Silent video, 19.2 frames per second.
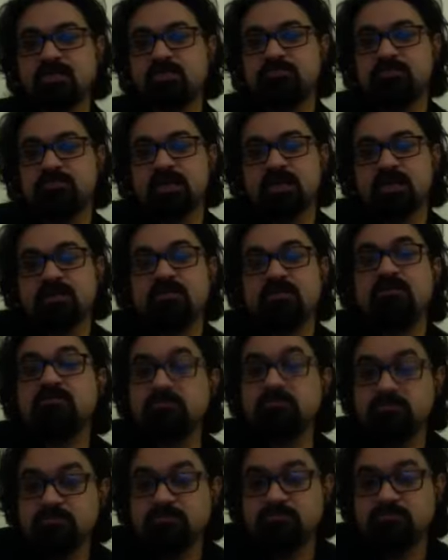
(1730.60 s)
men
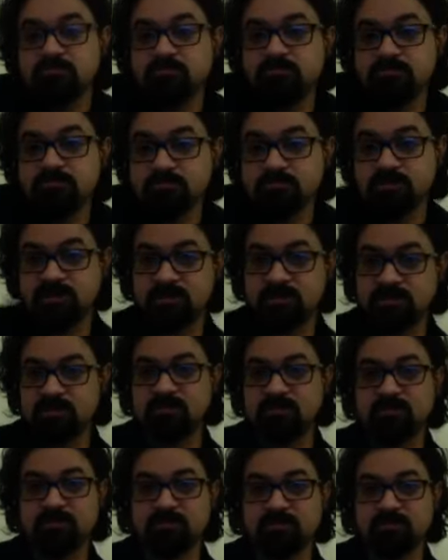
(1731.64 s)
the,
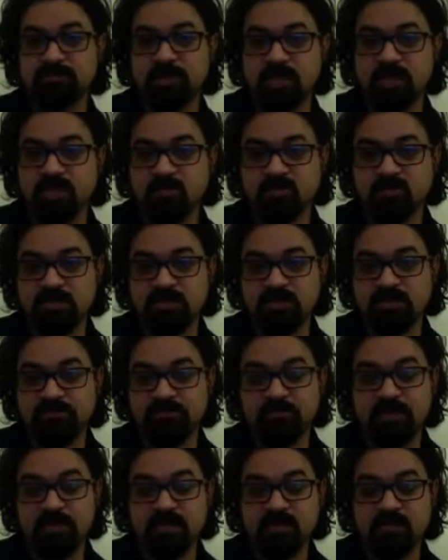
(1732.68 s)
the, the biologically
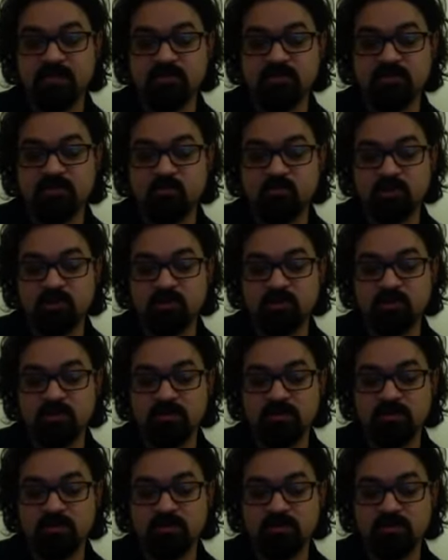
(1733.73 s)
male what, uh,
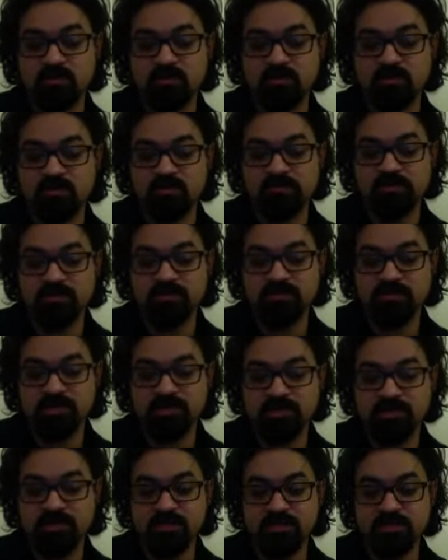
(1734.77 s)
uh, of the
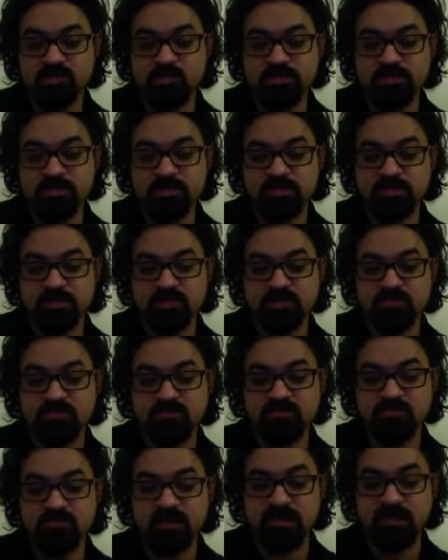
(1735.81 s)
species wanted
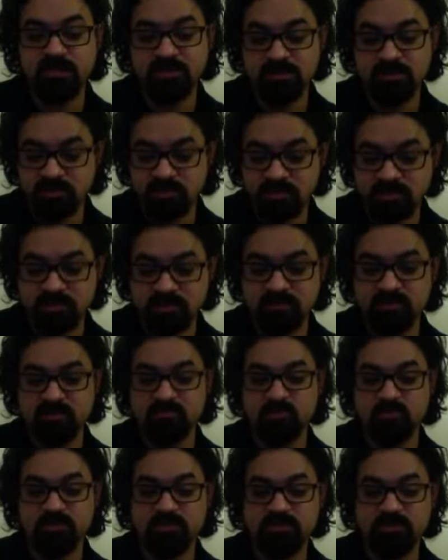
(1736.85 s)
to and continues to
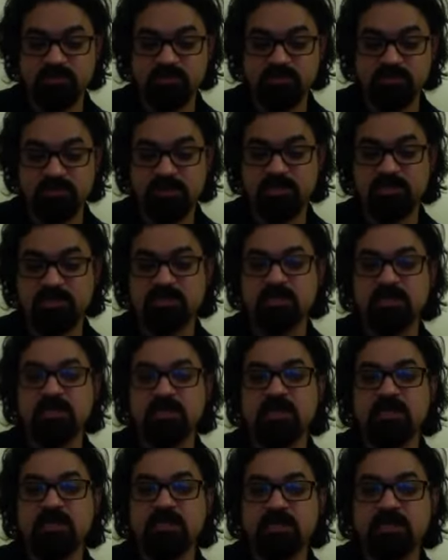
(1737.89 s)
want to dominate
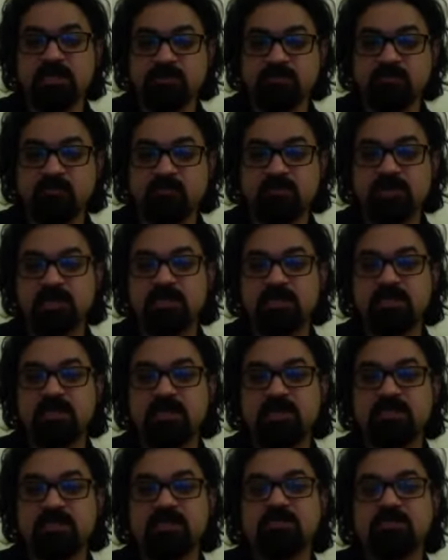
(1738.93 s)
therefore they,
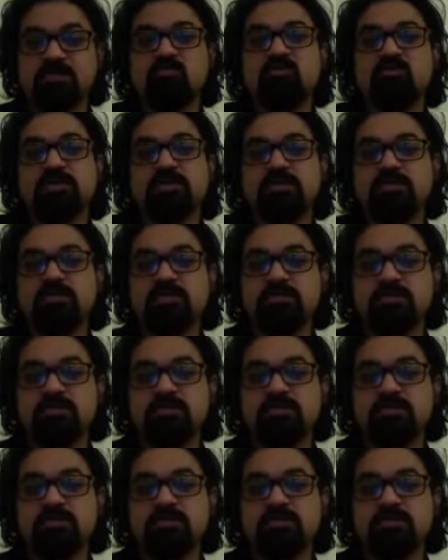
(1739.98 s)
they, they talk in these